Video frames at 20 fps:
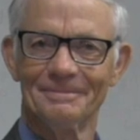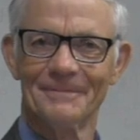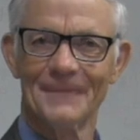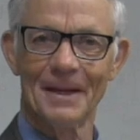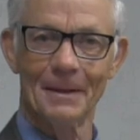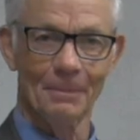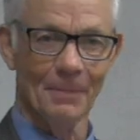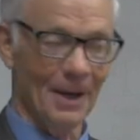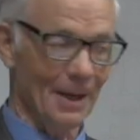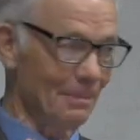
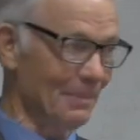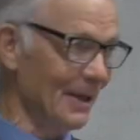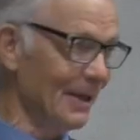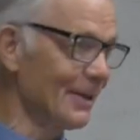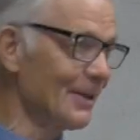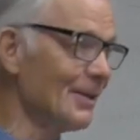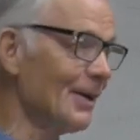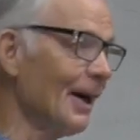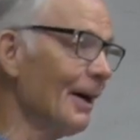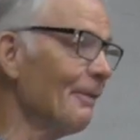It might be a
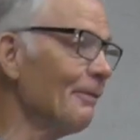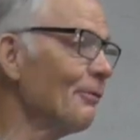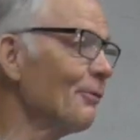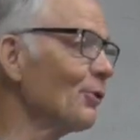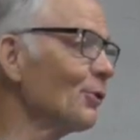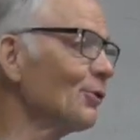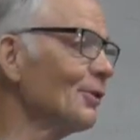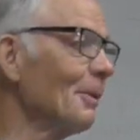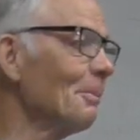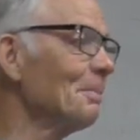dove
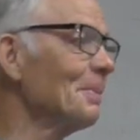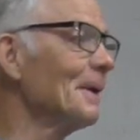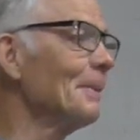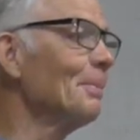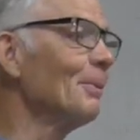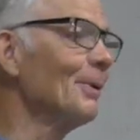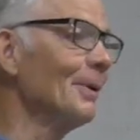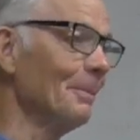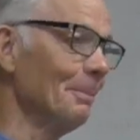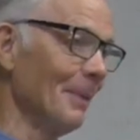for some
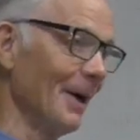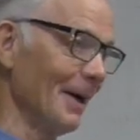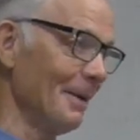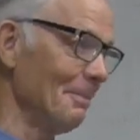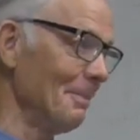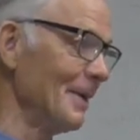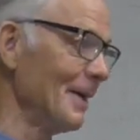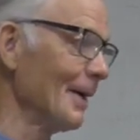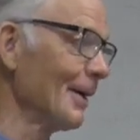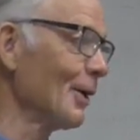people. It
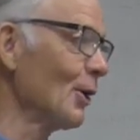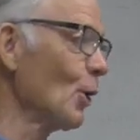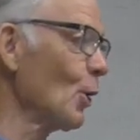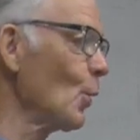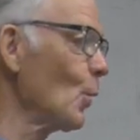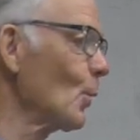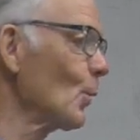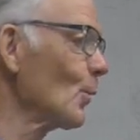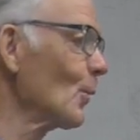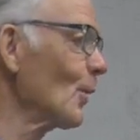might be a
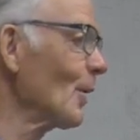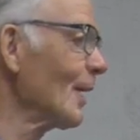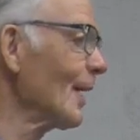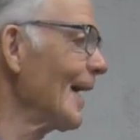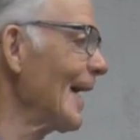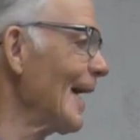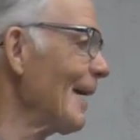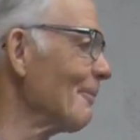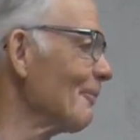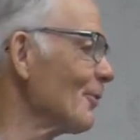goat or a
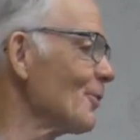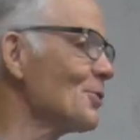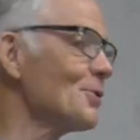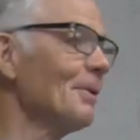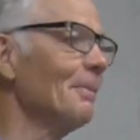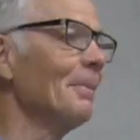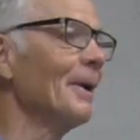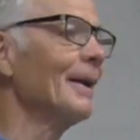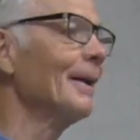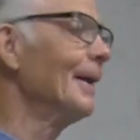lamb for
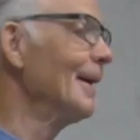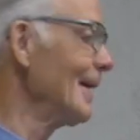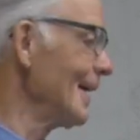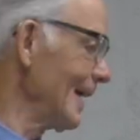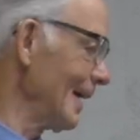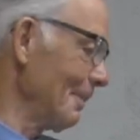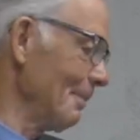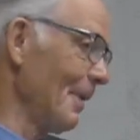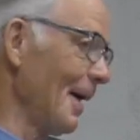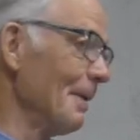somebody.
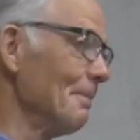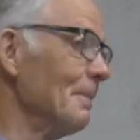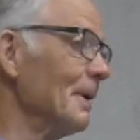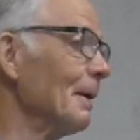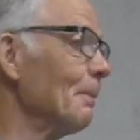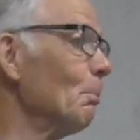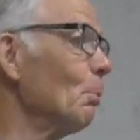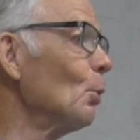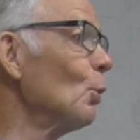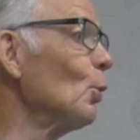It might be
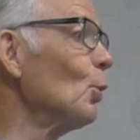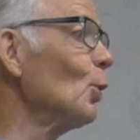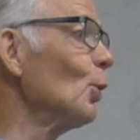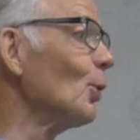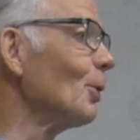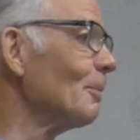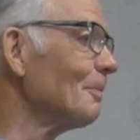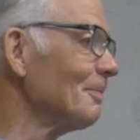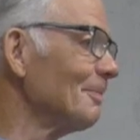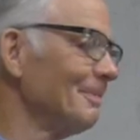a
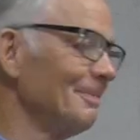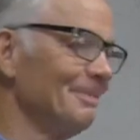bull.